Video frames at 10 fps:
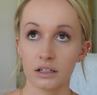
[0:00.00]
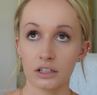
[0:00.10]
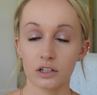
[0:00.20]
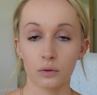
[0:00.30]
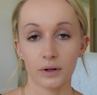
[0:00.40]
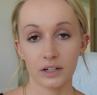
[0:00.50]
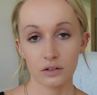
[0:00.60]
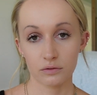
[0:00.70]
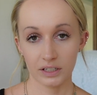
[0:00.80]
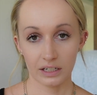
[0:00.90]
where
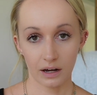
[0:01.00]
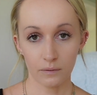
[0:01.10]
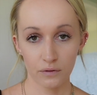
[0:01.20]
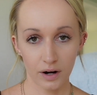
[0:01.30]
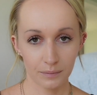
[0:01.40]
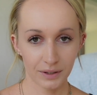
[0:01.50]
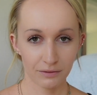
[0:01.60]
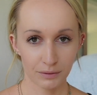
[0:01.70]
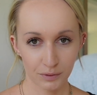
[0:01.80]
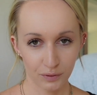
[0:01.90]
you really come from,
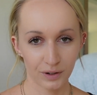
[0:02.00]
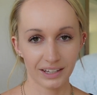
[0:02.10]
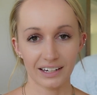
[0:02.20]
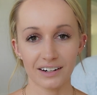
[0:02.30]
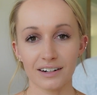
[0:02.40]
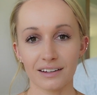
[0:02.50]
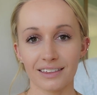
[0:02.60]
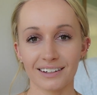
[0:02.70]
even before the earth,